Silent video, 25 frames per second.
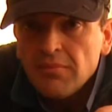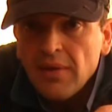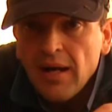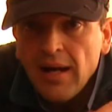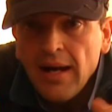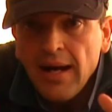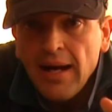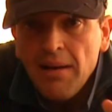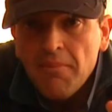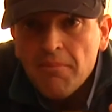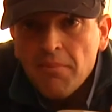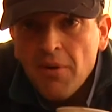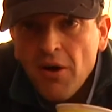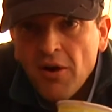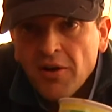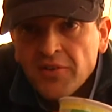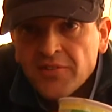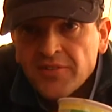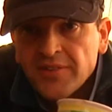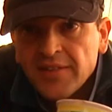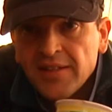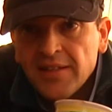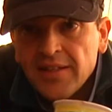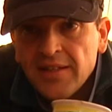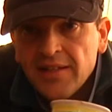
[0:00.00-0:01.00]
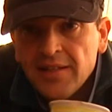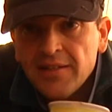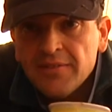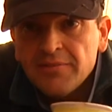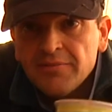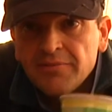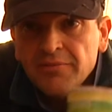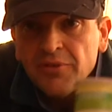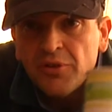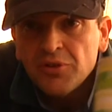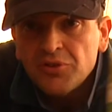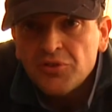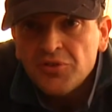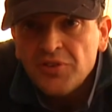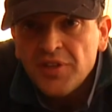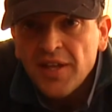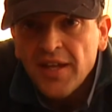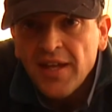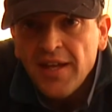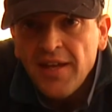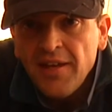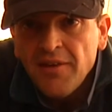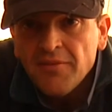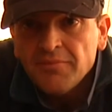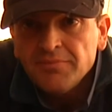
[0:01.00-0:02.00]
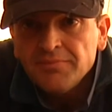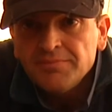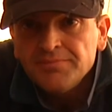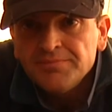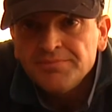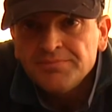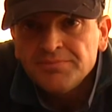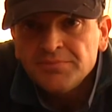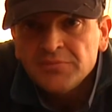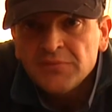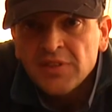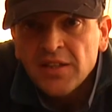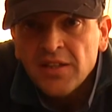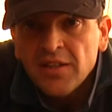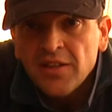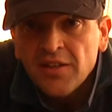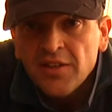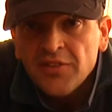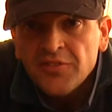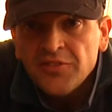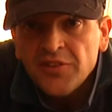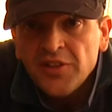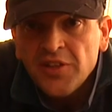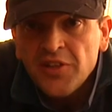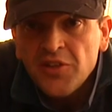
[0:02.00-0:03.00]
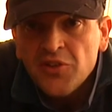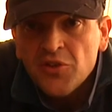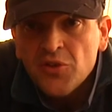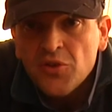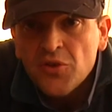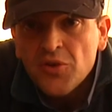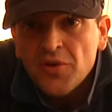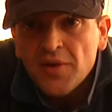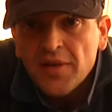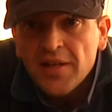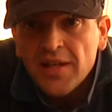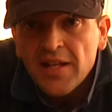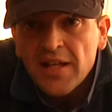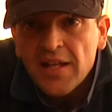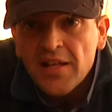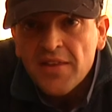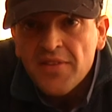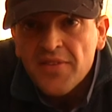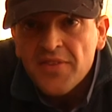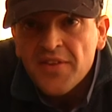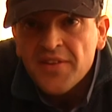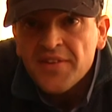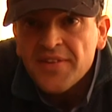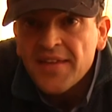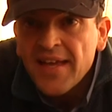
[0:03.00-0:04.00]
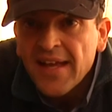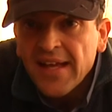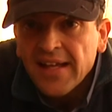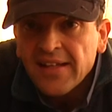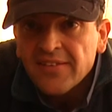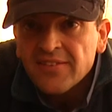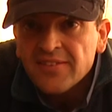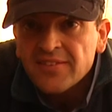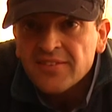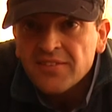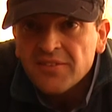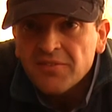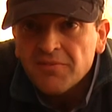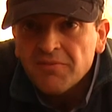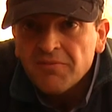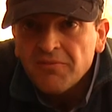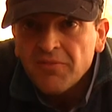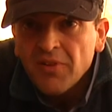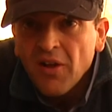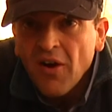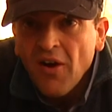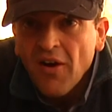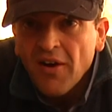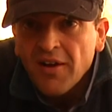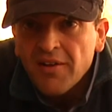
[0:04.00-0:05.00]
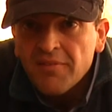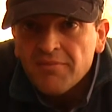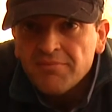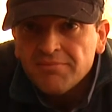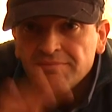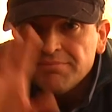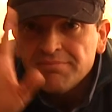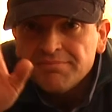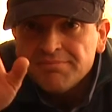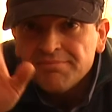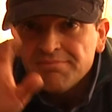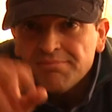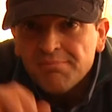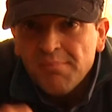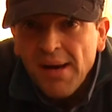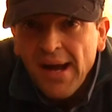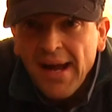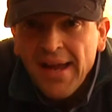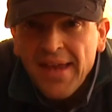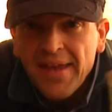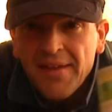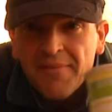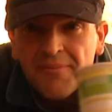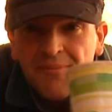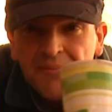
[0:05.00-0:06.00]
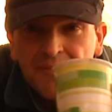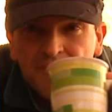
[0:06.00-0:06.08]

unboxing for today. See you in the next vlog. Bye.